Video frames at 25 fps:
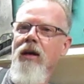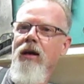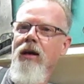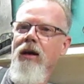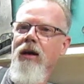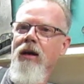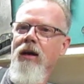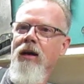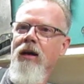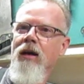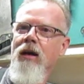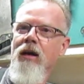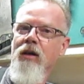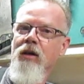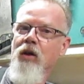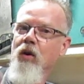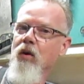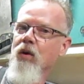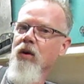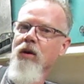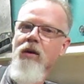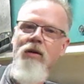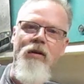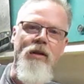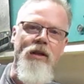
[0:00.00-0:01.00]
a uh,
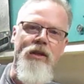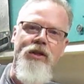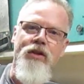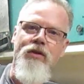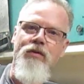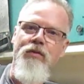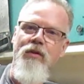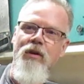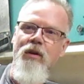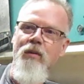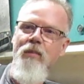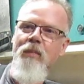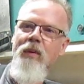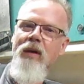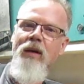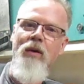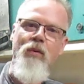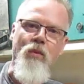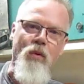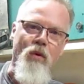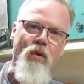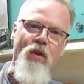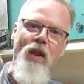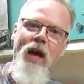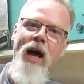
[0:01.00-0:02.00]
quarter inch drill bit
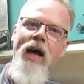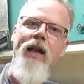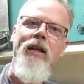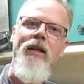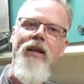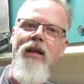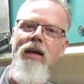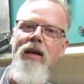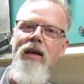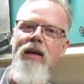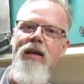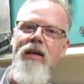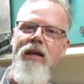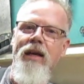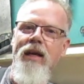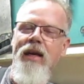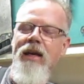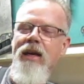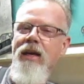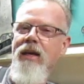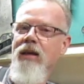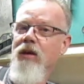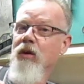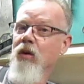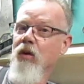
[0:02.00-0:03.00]
will not let
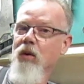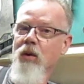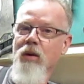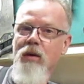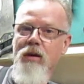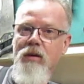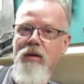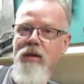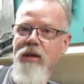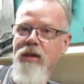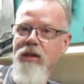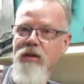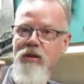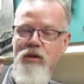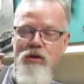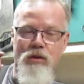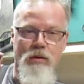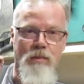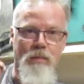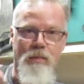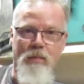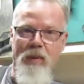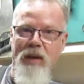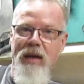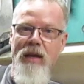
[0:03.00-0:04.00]
a quarter inch
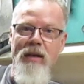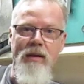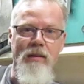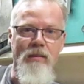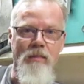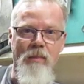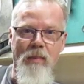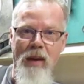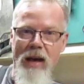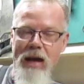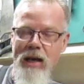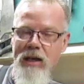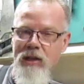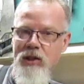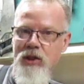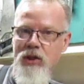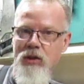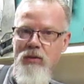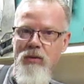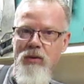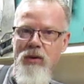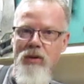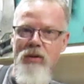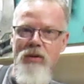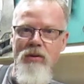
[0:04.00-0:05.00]
pin pass
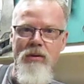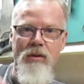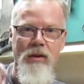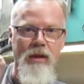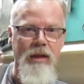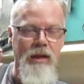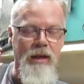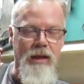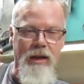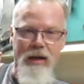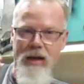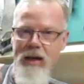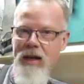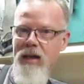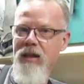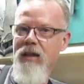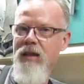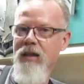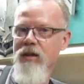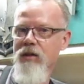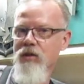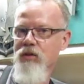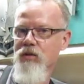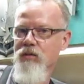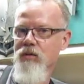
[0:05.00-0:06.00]
through. An eighth
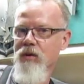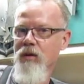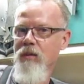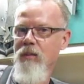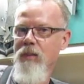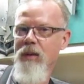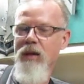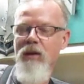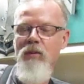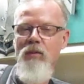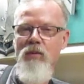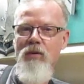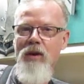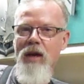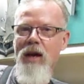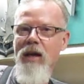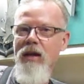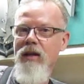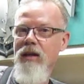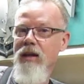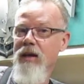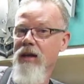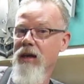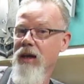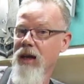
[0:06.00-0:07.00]
inch drill bit will
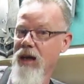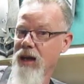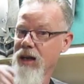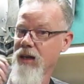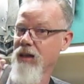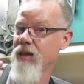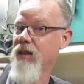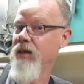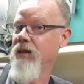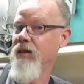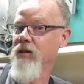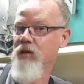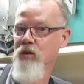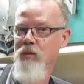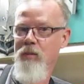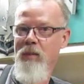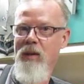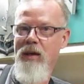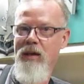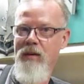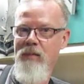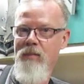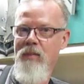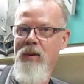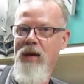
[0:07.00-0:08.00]
not let an eighth inch
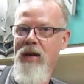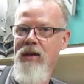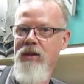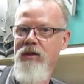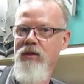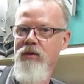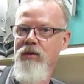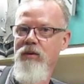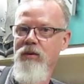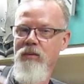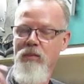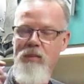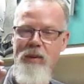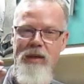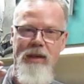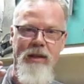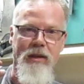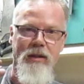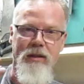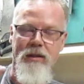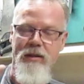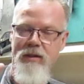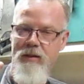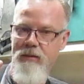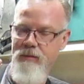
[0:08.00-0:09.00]
pin pass through
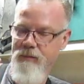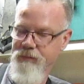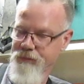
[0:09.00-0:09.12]
because